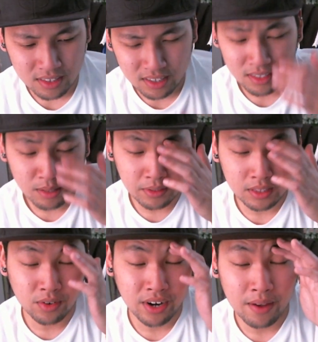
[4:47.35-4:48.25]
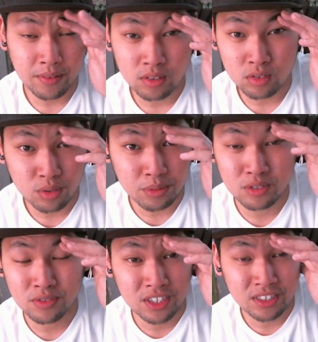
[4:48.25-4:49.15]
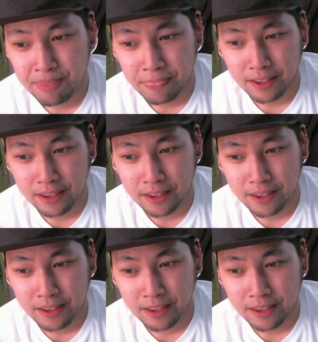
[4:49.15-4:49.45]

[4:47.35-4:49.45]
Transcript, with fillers: They seemed like they were having so much fun.